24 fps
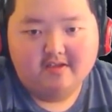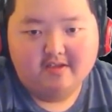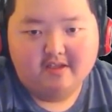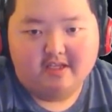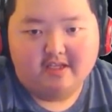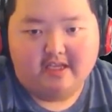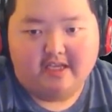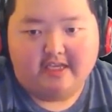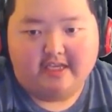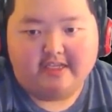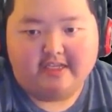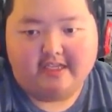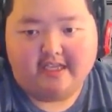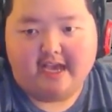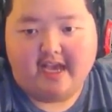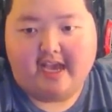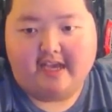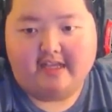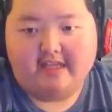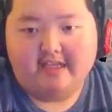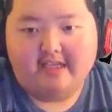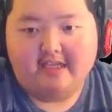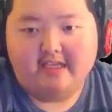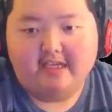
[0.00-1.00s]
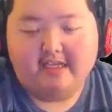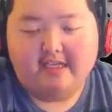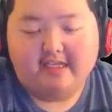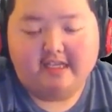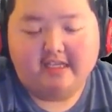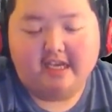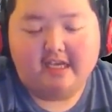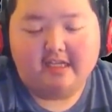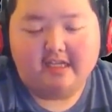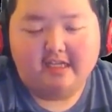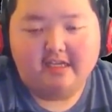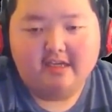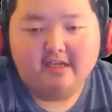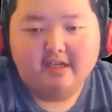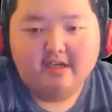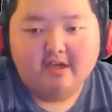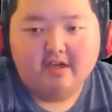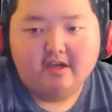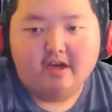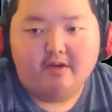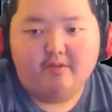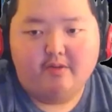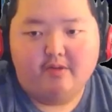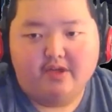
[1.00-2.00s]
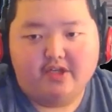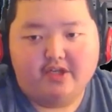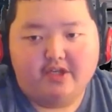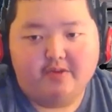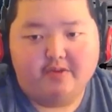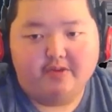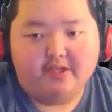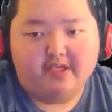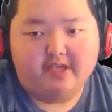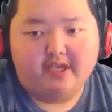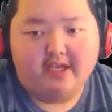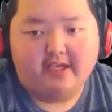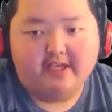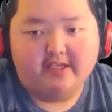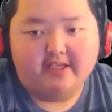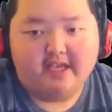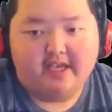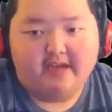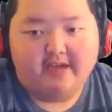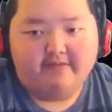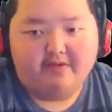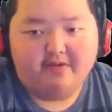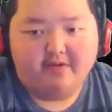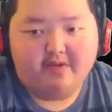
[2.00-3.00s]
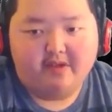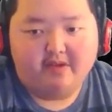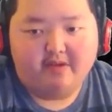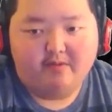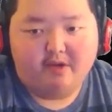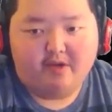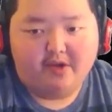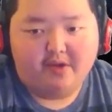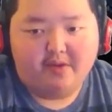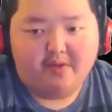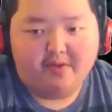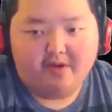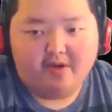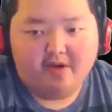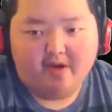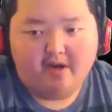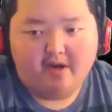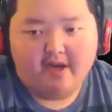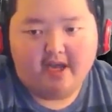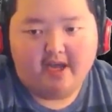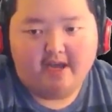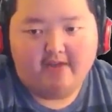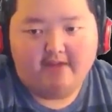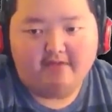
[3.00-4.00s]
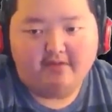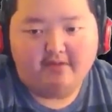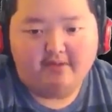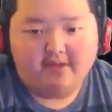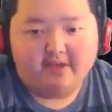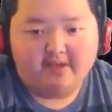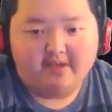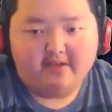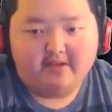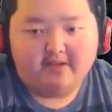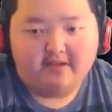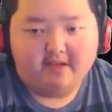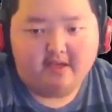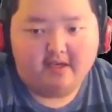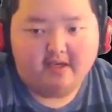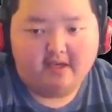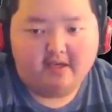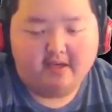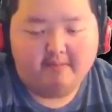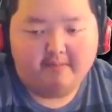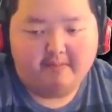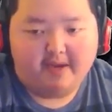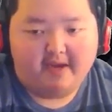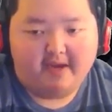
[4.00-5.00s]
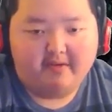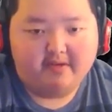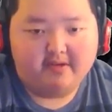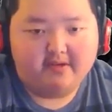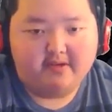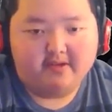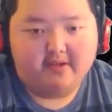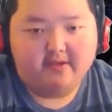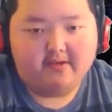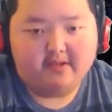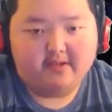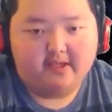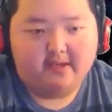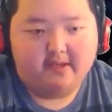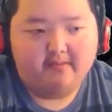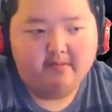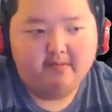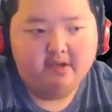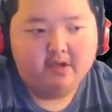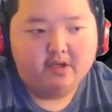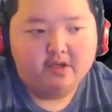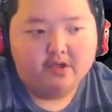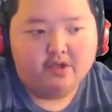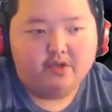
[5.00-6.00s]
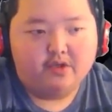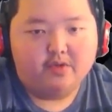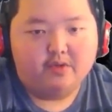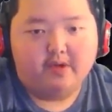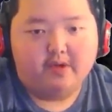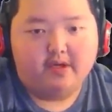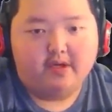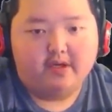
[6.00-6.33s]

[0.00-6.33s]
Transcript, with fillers: it. Exactly, yes. exactly. What she was saying is after, while you were gone, after this uh, Pirates D L C, she was wanting to